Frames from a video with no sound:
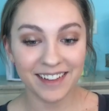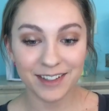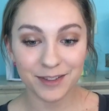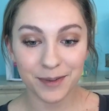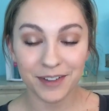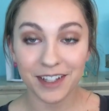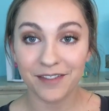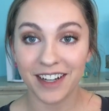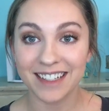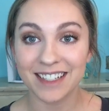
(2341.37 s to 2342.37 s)
this would be really
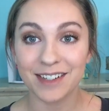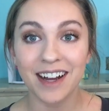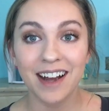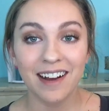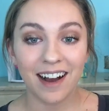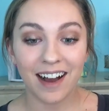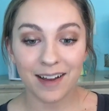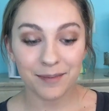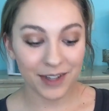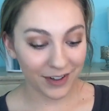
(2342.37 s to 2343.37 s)
funny too.
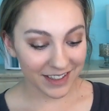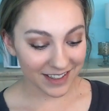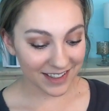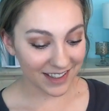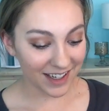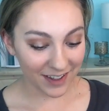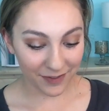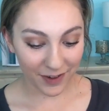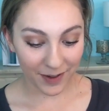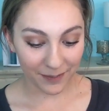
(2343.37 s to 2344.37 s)
I'm going to see
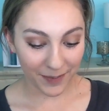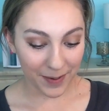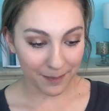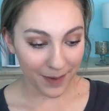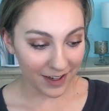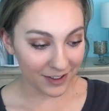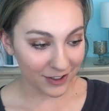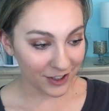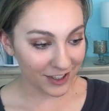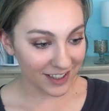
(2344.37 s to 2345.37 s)
if my
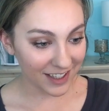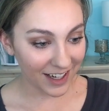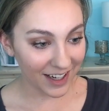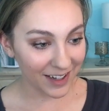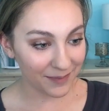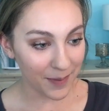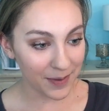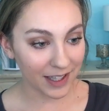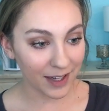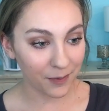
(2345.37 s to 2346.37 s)
manager tonight,
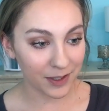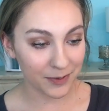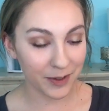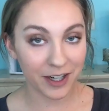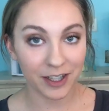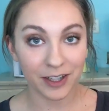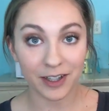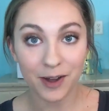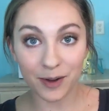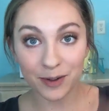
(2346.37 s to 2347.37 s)
maybe like once we're
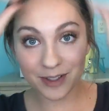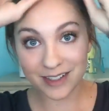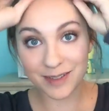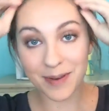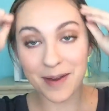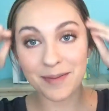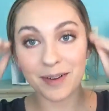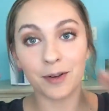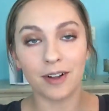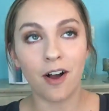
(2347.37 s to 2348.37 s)
closed,
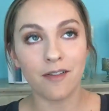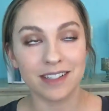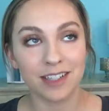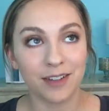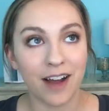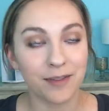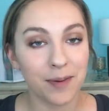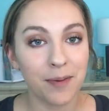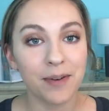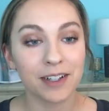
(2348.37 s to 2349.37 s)
well, obviously it would have to
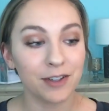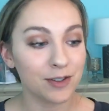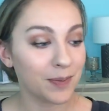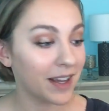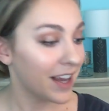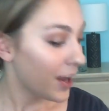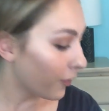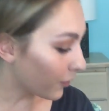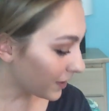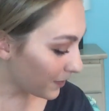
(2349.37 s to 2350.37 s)
be when we're closed, but
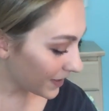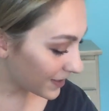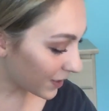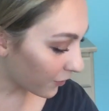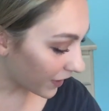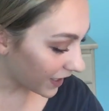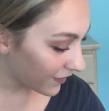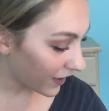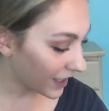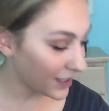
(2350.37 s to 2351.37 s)
wouldn't it be so funny
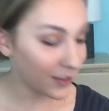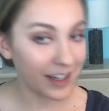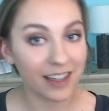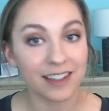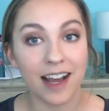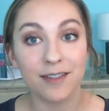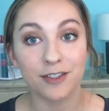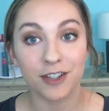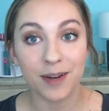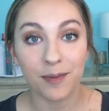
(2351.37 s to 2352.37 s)
if I could do like a live
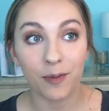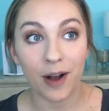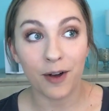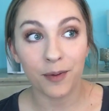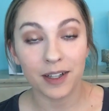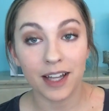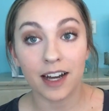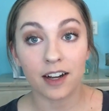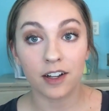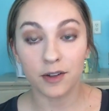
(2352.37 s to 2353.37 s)
stream while we're
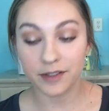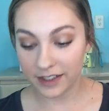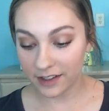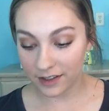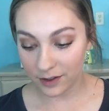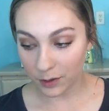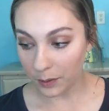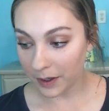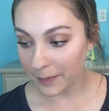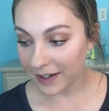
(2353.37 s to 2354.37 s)
like closing the
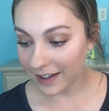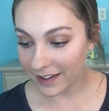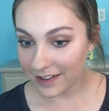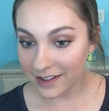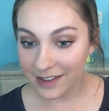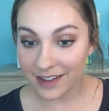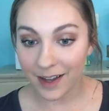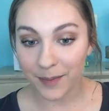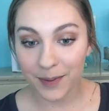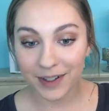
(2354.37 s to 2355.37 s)
store, because
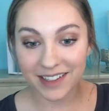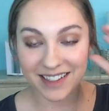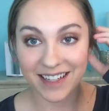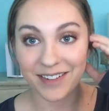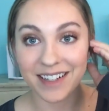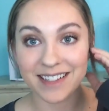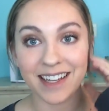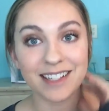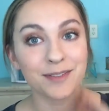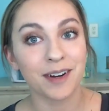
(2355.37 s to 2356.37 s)
then people could see what it's
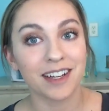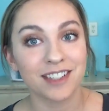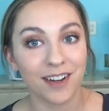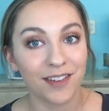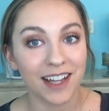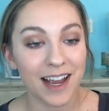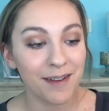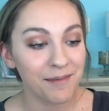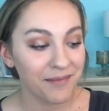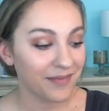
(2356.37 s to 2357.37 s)
like to work at
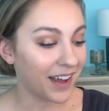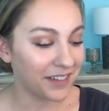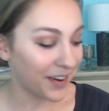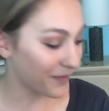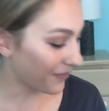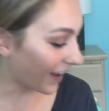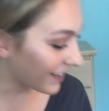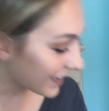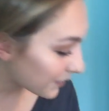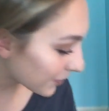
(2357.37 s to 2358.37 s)
Chick-fil-A. I don't know. I
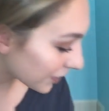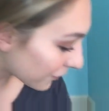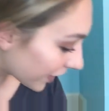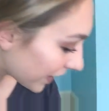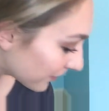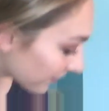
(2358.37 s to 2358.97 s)
think that'd be really funny.